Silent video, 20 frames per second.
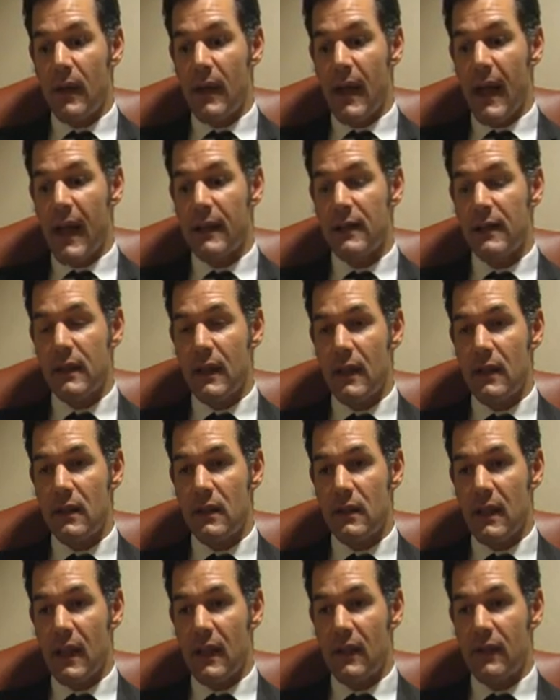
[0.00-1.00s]

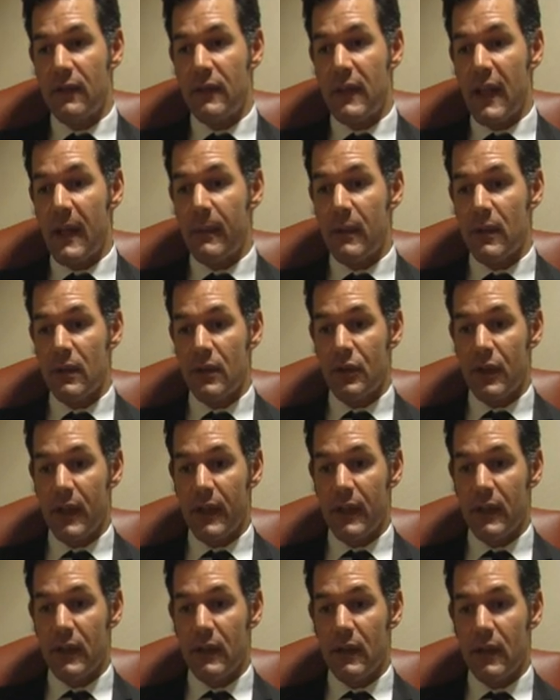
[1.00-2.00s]
assays that have
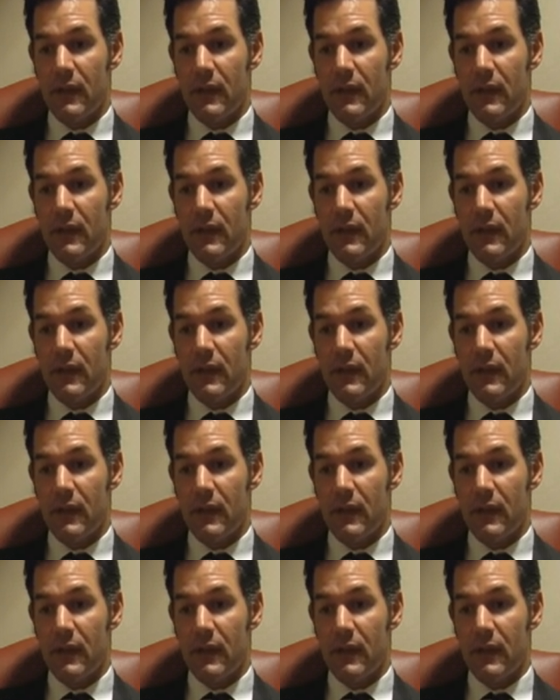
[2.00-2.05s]
demonstrated